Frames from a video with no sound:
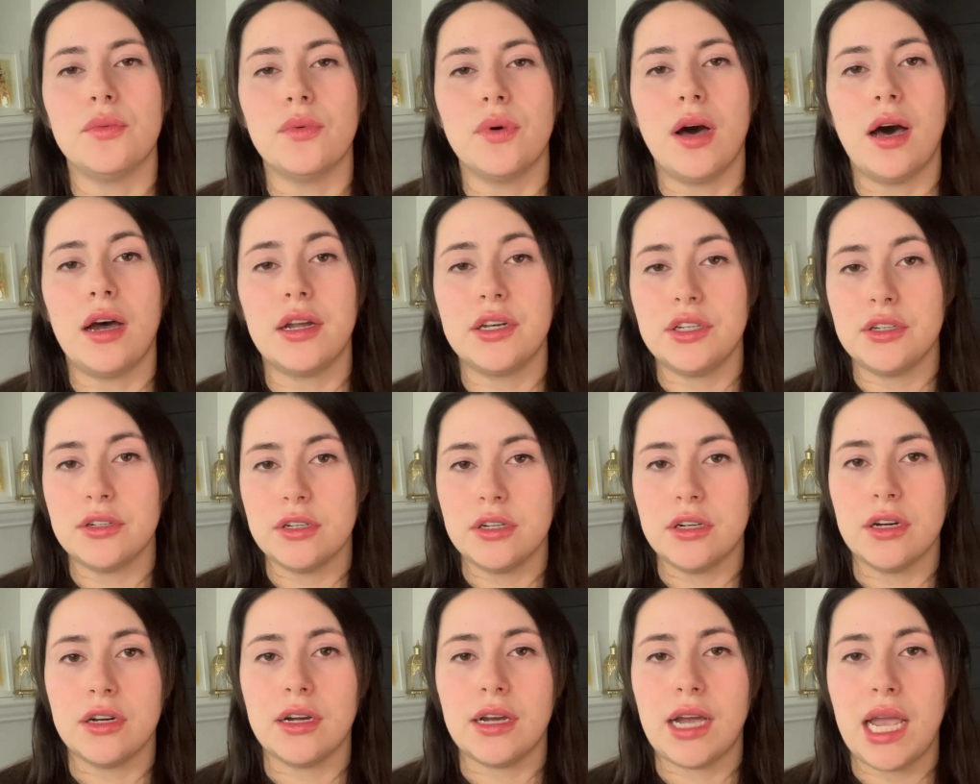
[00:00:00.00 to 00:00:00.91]
On
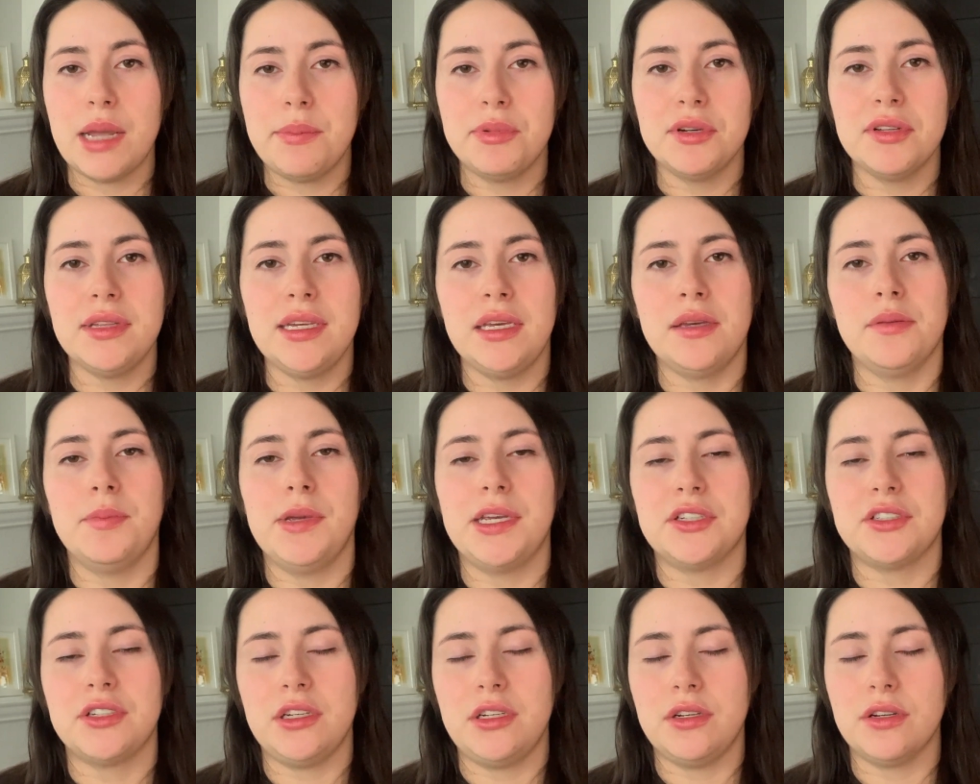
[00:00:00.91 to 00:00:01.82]
your hyperlink, make
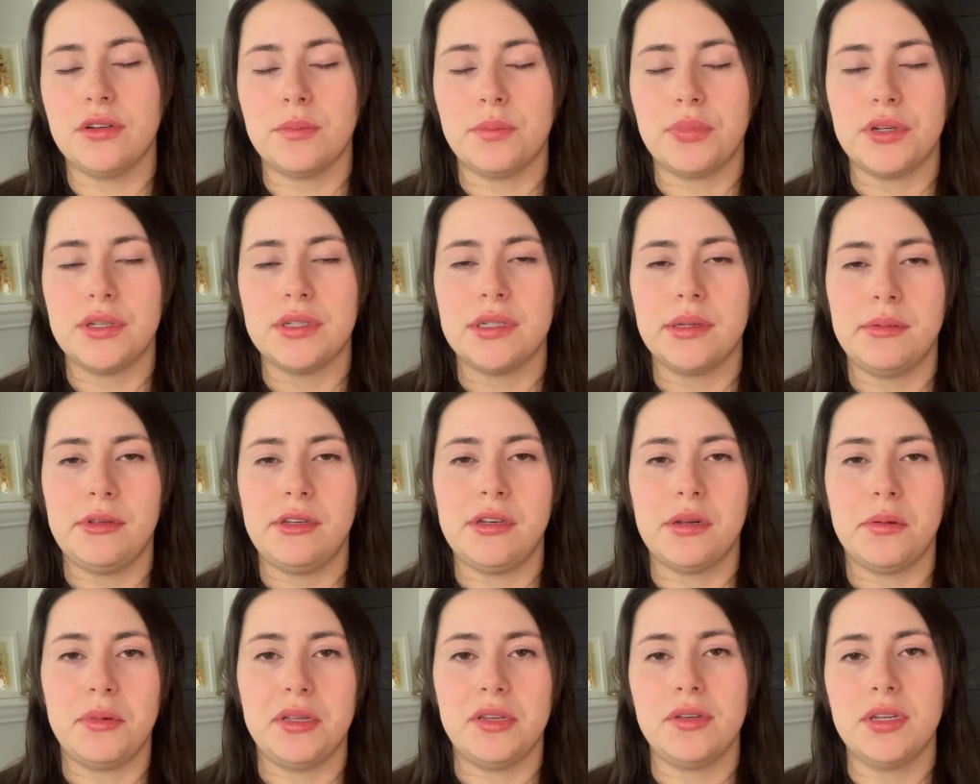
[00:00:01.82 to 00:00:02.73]
sure you don't put
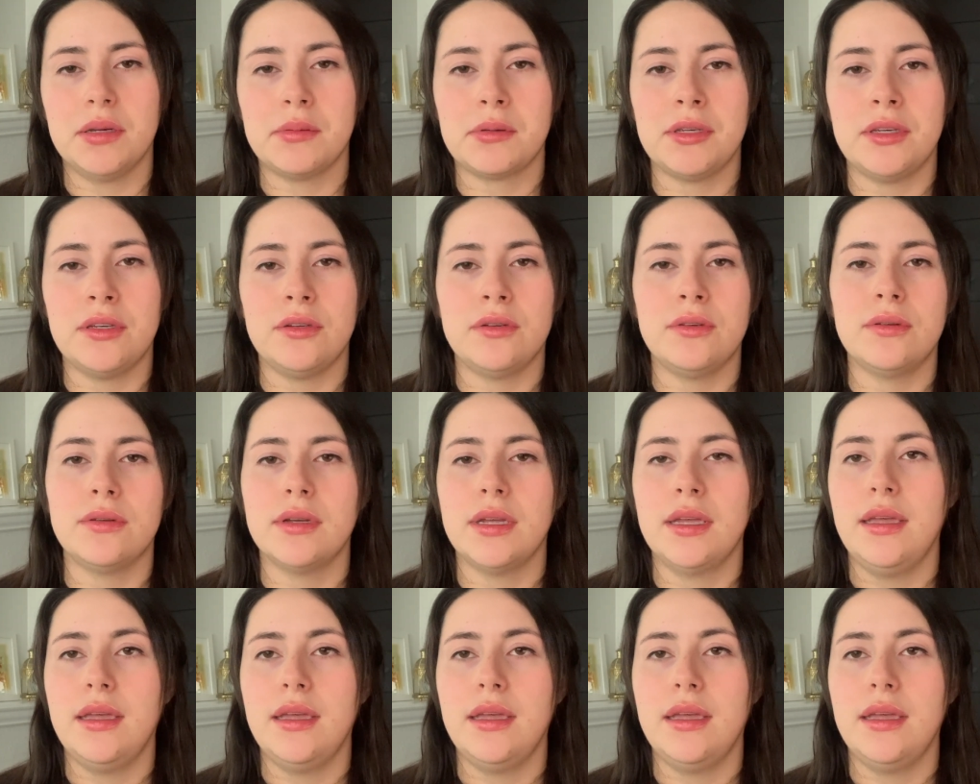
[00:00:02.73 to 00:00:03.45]
www.